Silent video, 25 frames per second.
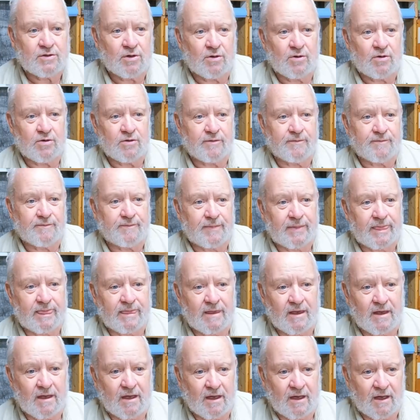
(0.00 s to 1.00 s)
So
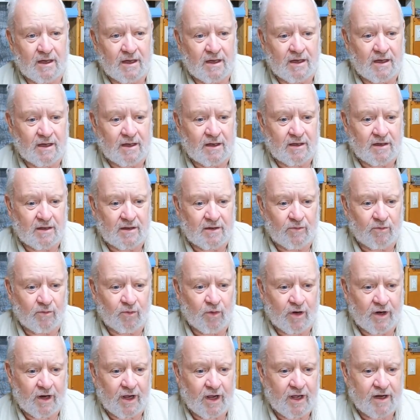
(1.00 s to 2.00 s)

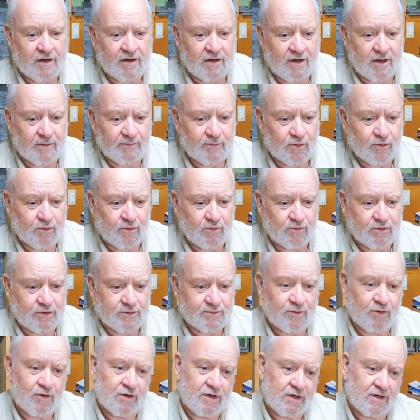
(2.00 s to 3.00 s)
what I ended up doing
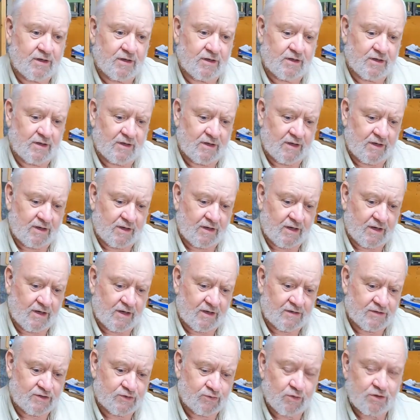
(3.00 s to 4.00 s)
was putting
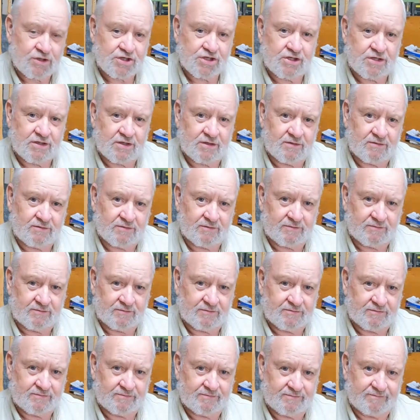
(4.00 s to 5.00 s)
a switching
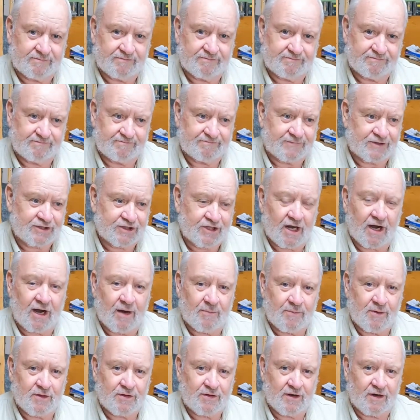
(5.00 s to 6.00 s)

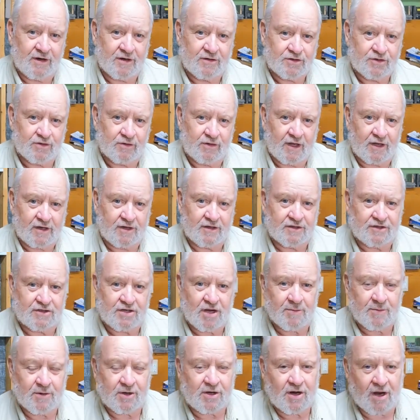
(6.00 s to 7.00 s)
setup in there so that in
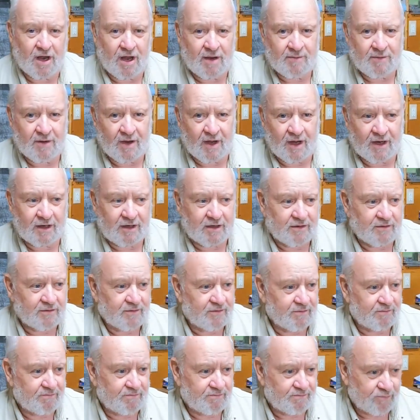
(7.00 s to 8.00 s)
summertime I
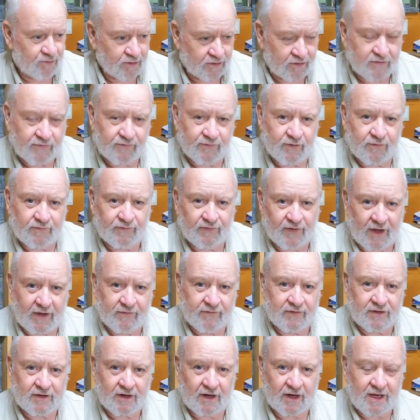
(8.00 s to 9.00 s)
can put the foot
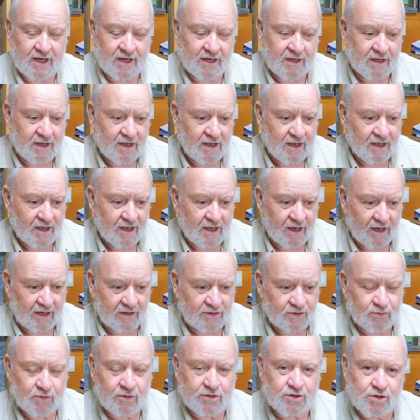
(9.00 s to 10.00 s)
valve in the lake
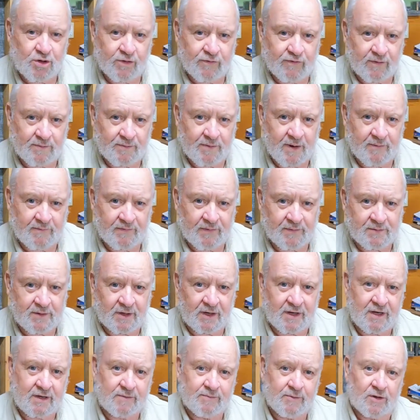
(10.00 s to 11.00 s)
and switch over and pump from
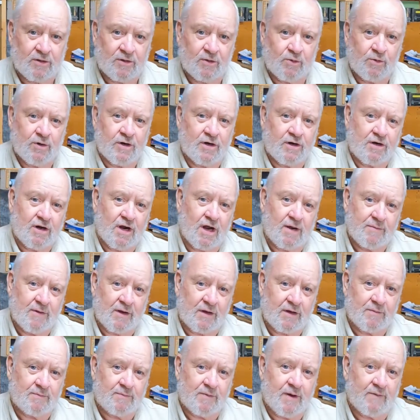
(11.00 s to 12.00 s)
the lake, but in the wintertime
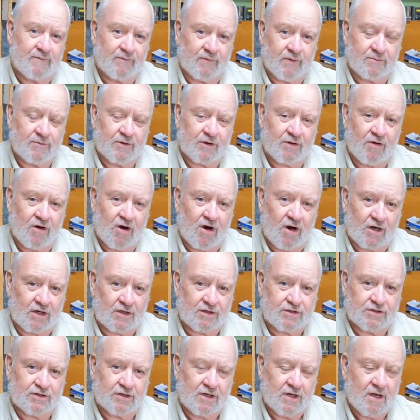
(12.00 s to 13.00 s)
I can pump from the
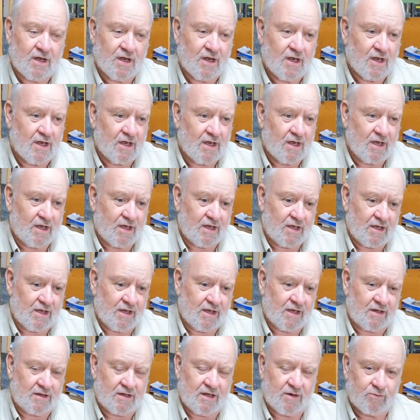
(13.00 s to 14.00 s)
crocks,
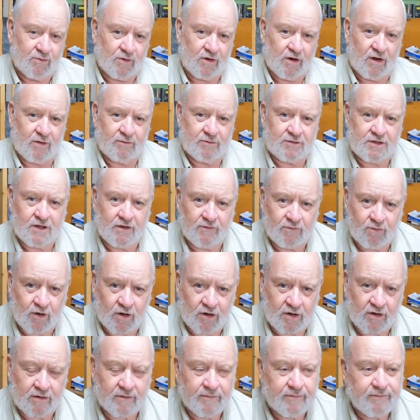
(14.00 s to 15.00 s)
and then we'll always have
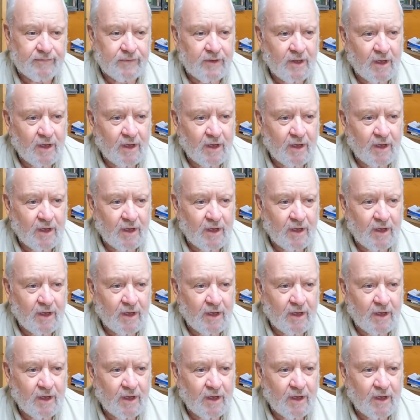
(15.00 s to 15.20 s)
water.